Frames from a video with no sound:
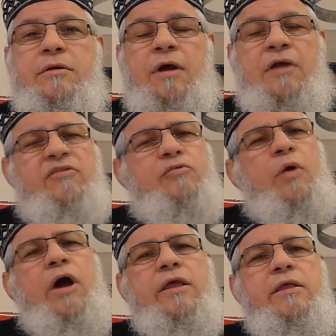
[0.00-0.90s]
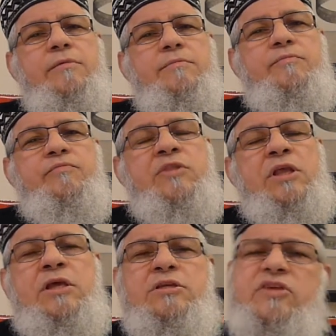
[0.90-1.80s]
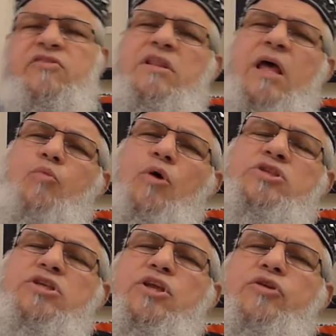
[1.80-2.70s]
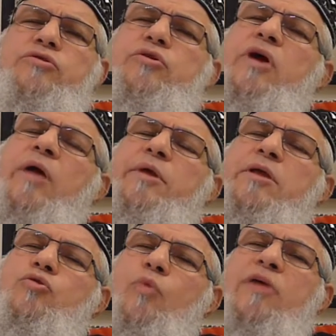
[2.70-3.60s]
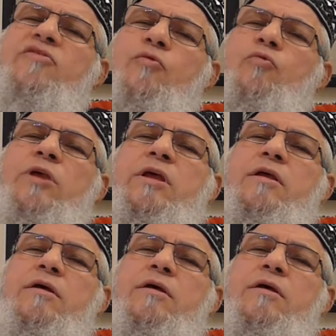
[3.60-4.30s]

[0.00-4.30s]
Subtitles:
I said, why? She said, I'm watching you. You're coming twice a week.